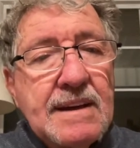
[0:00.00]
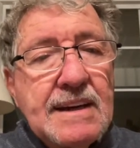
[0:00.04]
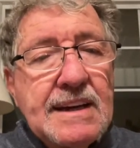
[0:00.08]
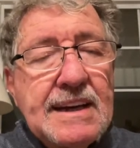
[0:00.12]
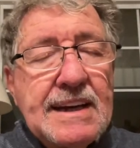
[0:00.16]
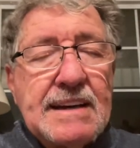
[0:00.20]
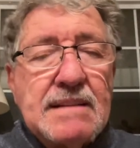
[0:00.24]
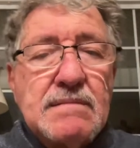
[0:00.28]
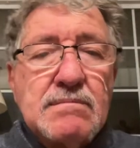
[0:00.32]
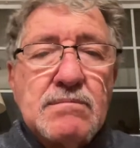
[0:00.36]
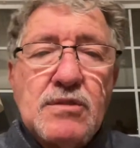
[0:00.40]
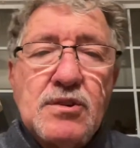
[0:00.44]

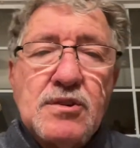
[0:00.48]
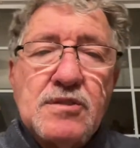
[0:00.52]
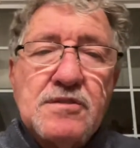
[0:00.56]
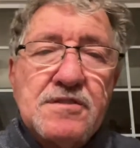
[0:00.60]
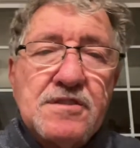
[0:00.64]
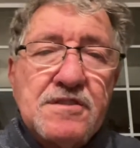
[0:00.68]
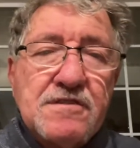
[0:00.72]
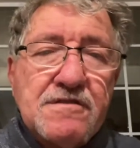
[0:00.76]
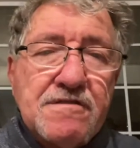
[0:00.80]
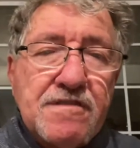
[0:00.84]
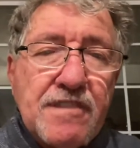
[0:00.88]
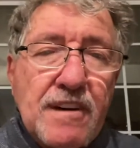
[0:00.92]
It moves
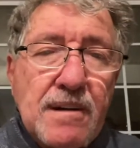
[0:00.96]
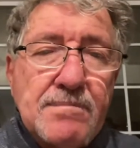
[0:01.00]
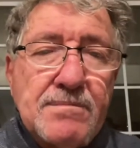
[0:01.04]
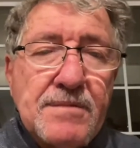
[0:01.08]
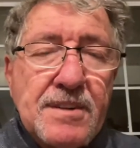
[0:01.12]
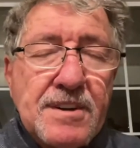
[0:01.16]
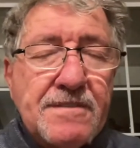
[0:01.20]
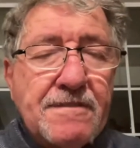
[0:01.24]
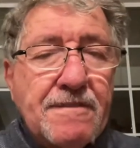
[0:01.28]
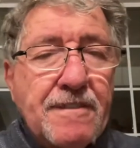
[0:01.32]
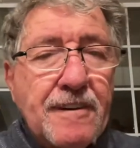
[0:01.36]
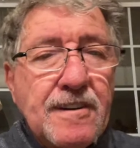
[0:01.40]
from
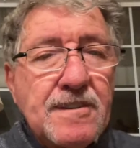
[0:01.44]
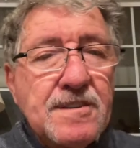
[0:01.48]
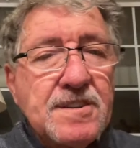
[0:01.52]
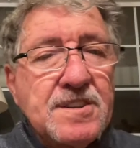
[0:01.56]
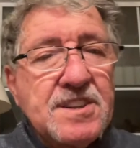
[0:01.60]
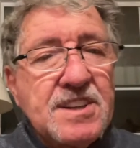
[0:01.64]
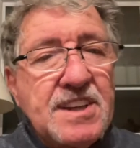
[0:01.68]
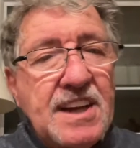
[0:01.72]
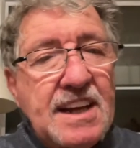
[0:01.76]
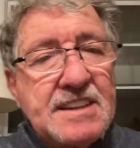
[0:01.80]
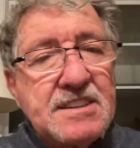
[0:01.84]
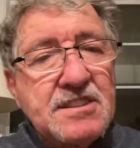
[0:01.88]
the
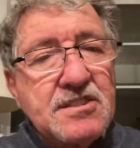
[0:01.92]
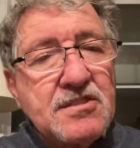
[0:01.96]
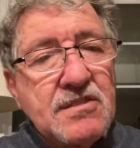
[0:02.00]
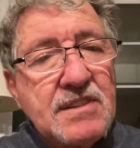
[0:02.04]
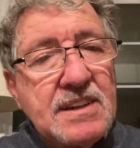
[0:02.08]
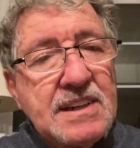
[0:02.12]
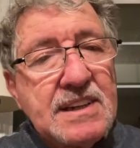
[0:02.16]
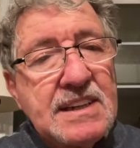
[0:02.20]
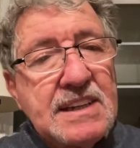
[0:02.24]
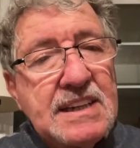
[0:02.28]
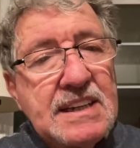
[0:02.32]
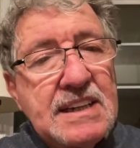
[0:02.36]
first
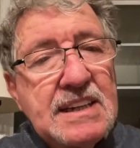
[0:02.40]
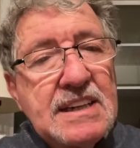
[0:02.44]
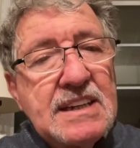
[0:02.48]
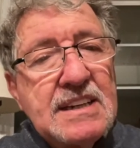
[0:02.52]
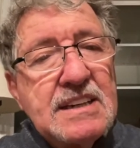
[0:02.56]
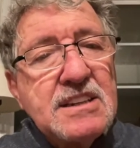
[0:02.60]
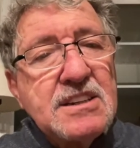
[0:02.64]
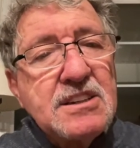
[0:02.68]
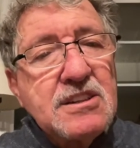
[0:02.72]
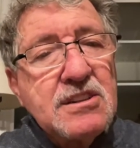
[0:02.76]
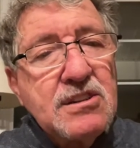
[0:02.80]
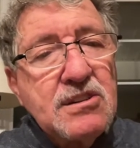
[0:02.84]
century
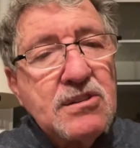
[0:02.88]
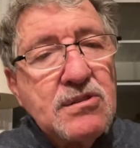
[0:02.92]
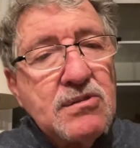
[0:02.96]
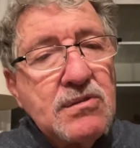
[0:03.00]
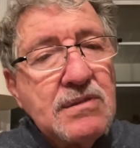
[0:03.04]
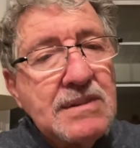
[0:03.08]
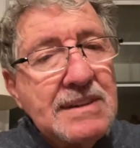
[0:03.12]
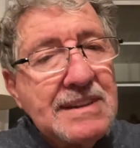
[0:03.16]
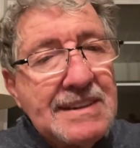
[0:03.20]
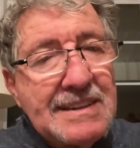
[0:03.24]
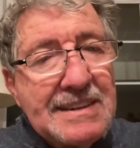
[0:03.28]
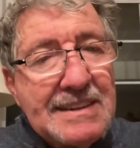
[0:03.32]
to